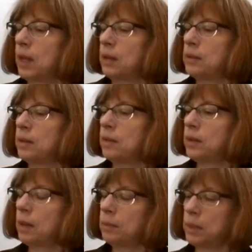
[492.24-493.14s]
And 7
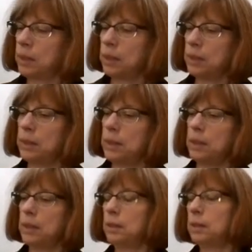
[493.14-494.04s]
times
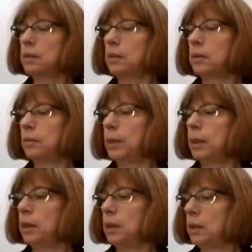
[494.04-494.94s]
19 is going to
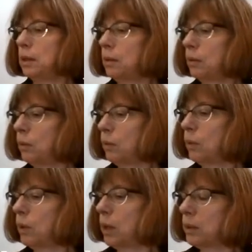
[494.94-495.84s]
be
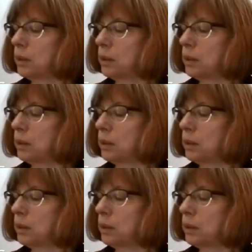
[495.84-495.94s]
what?